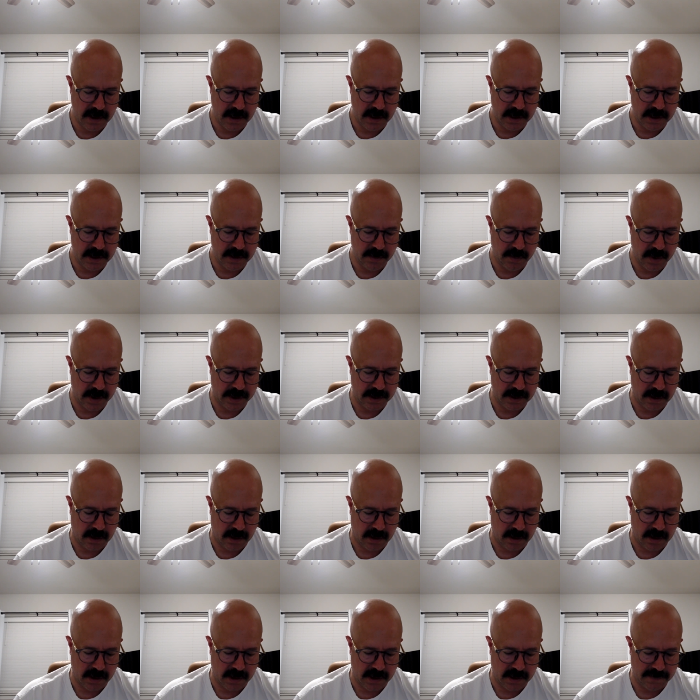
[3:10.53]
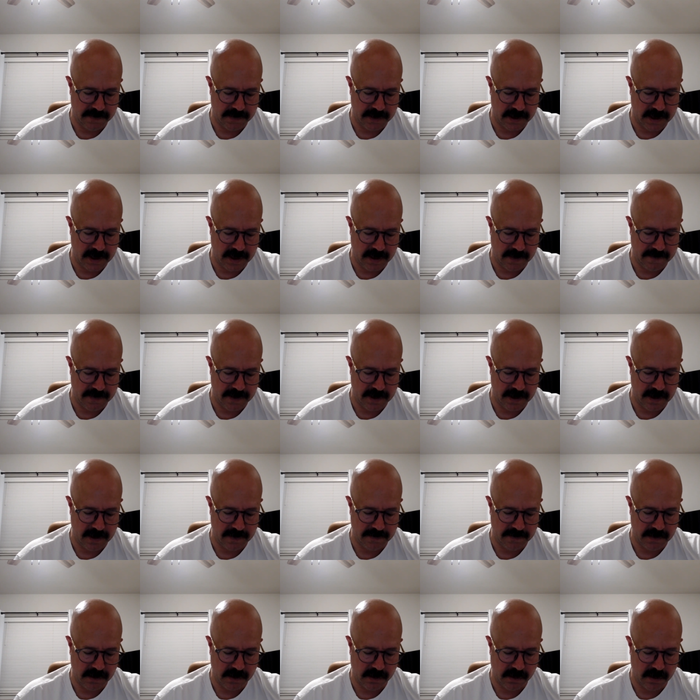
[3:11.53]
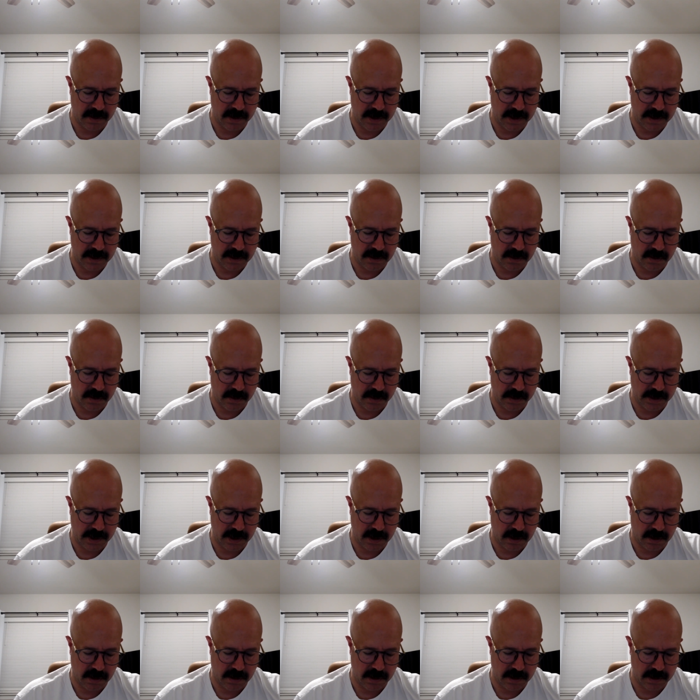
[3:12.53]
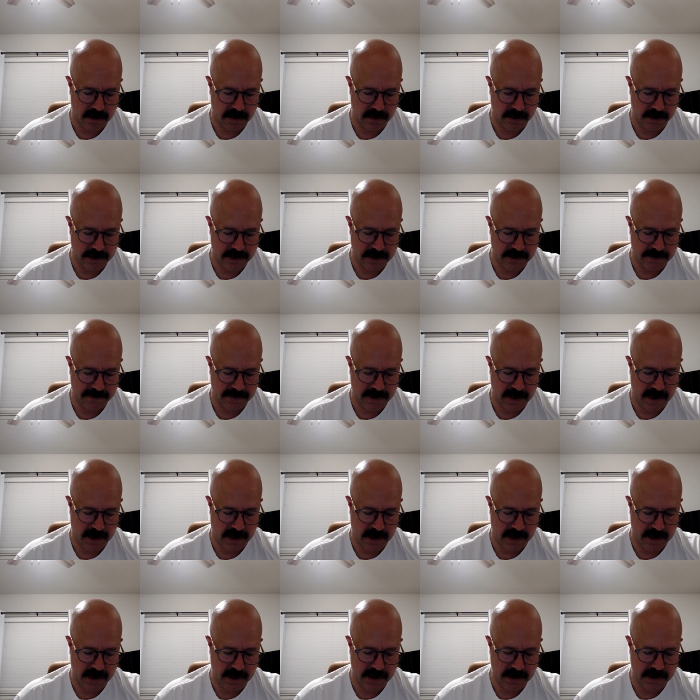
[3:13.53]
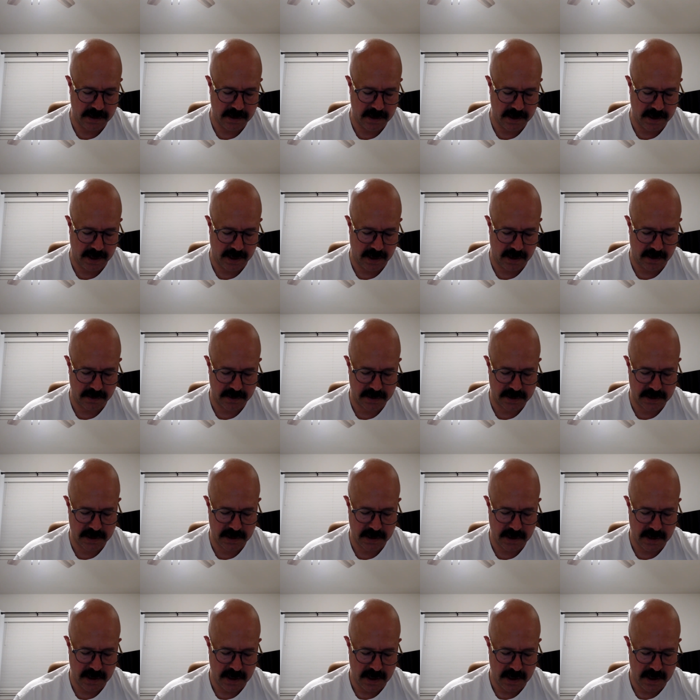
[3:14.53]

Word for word: to bring the ark of the covenant of the Lord and the holy articles of God into the house